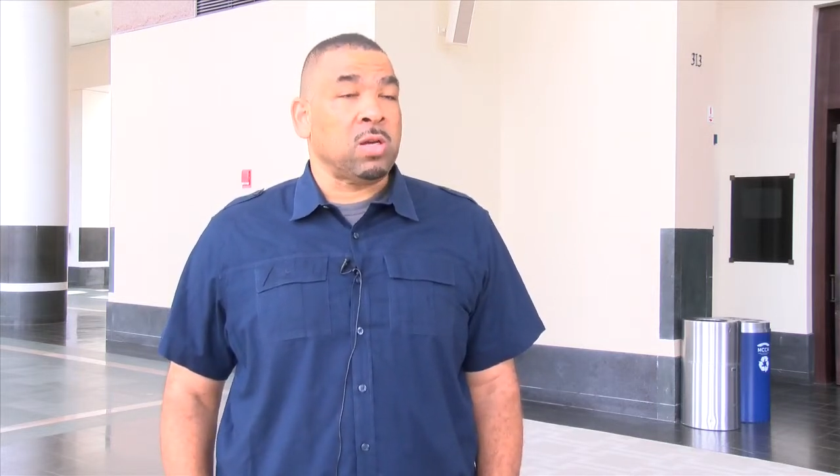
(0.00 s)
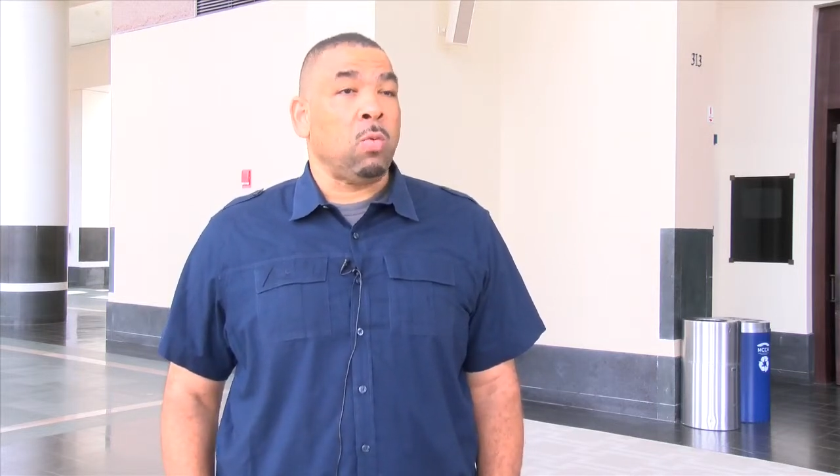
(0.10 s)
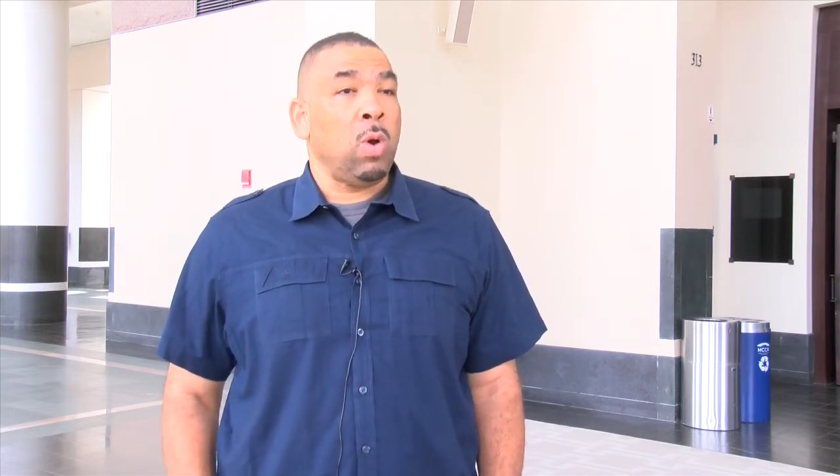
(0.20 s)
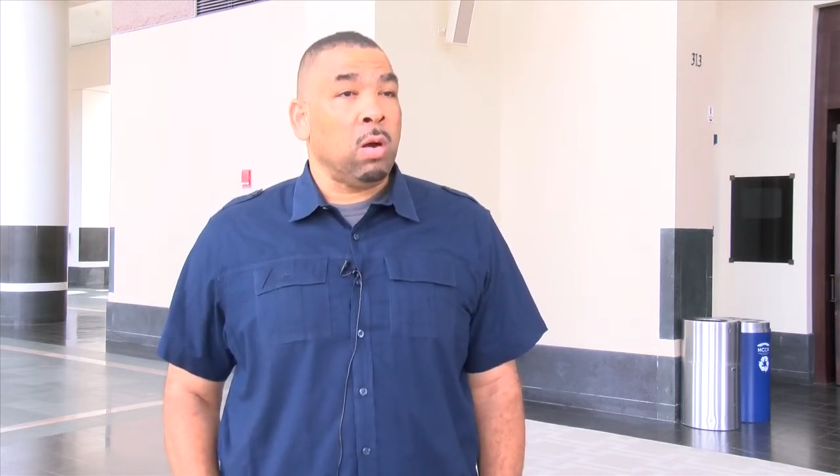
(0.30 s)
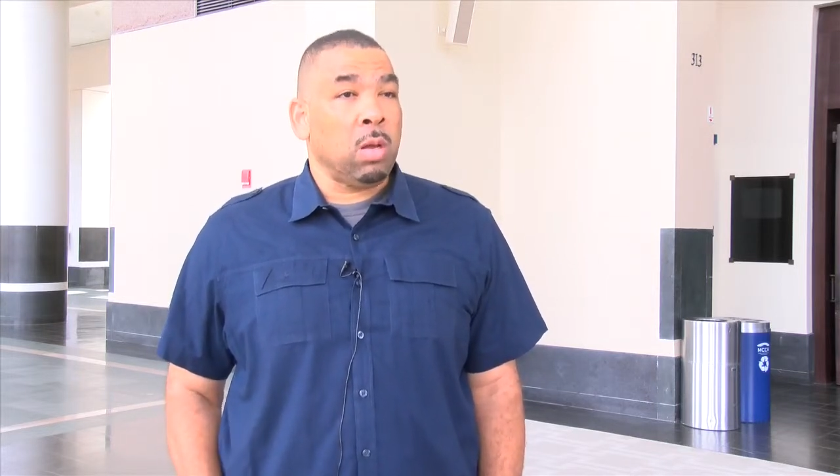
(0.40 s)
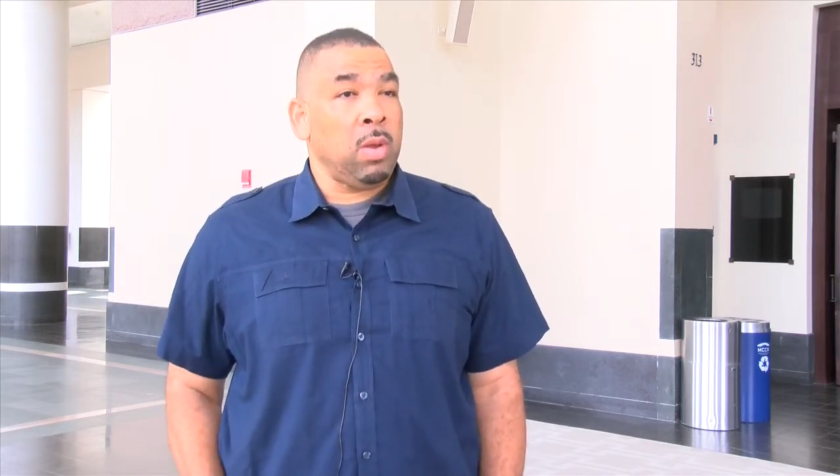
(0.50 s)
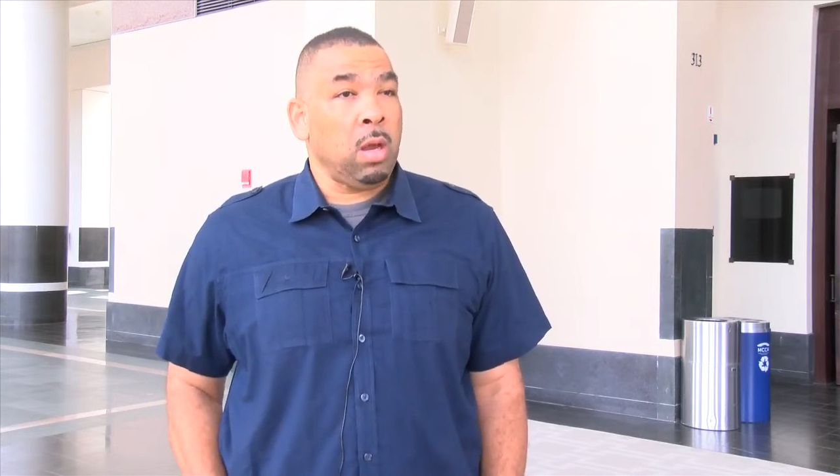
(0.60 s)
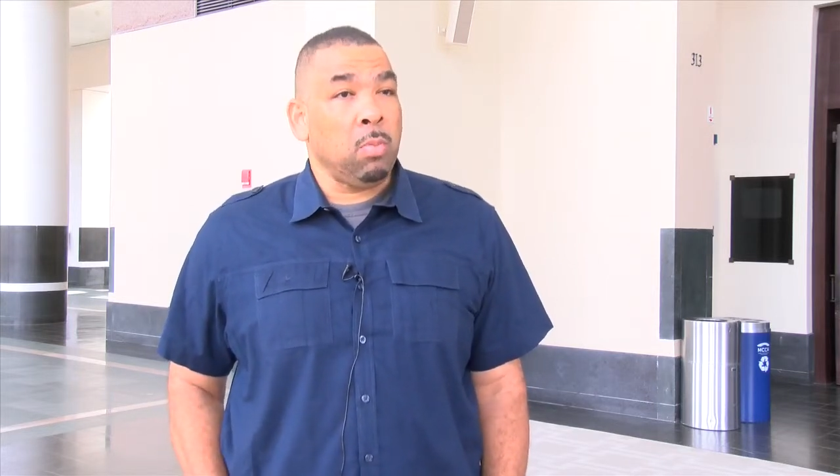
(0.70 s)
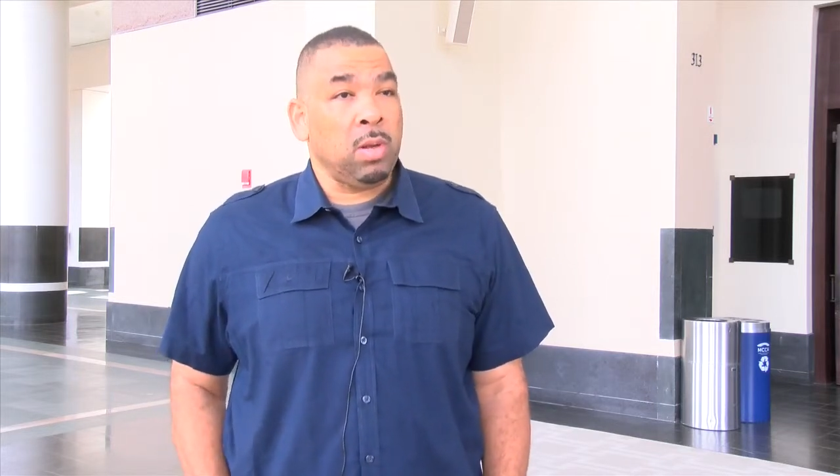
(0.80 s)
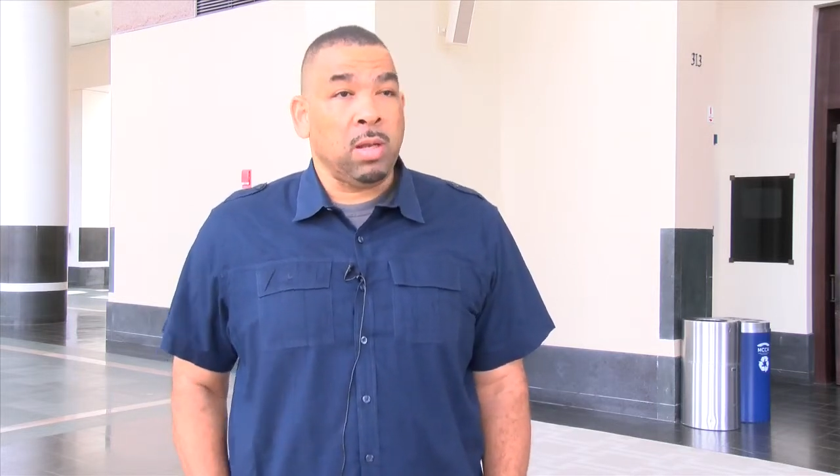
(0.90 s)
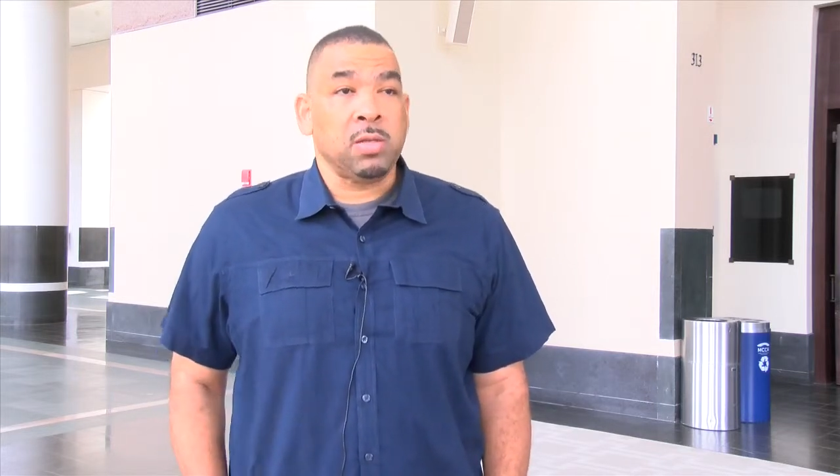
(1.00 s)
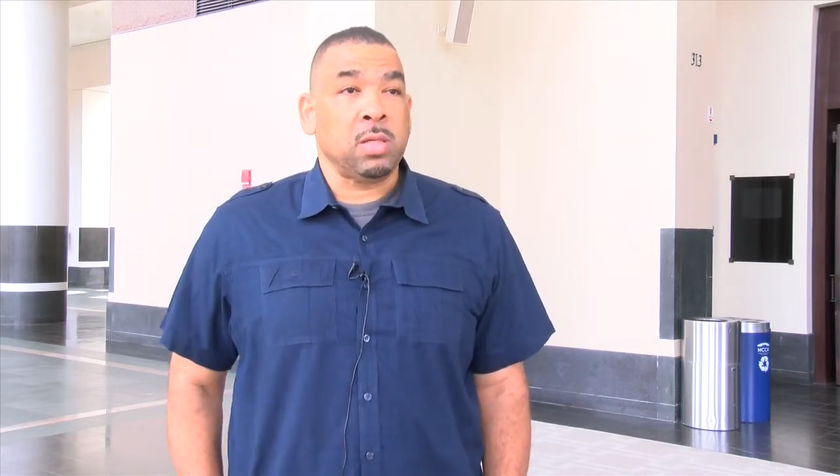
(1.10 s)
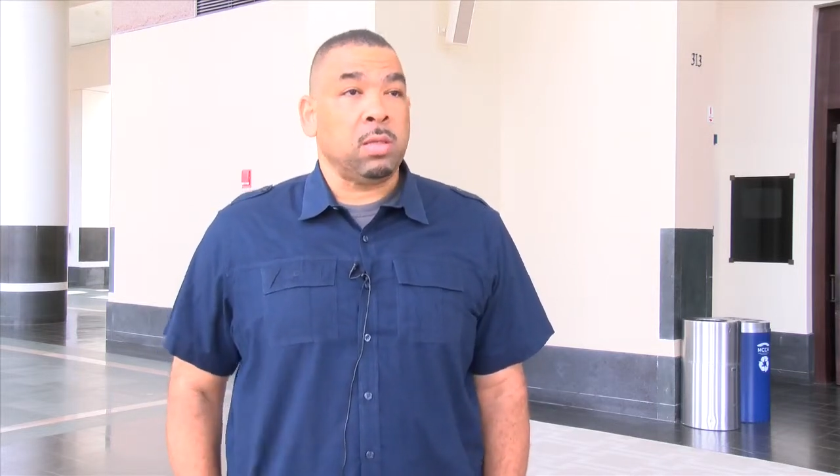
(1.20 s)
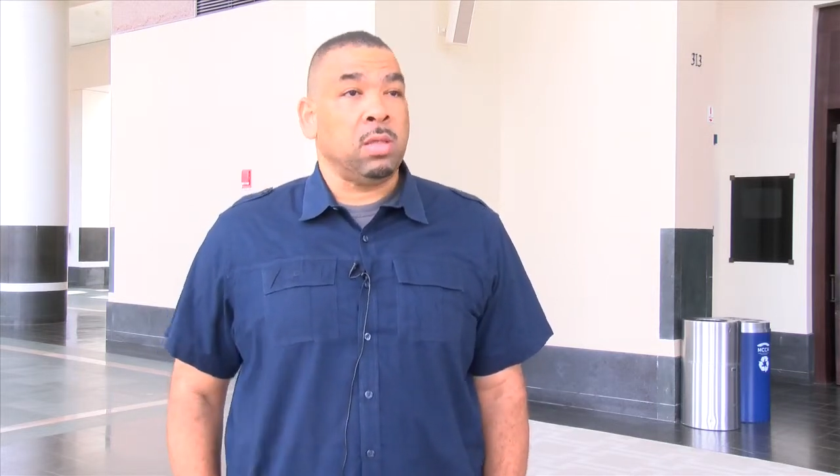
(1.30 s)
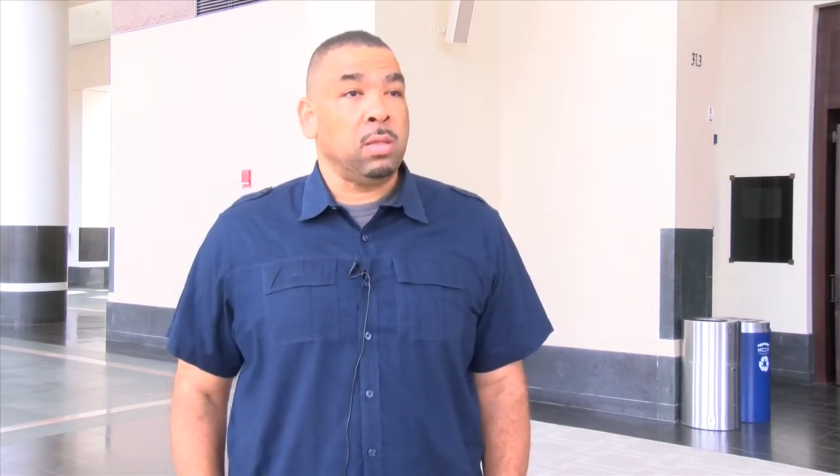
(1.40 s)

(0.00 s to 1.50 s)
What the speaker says: aren't welcome here, but there's a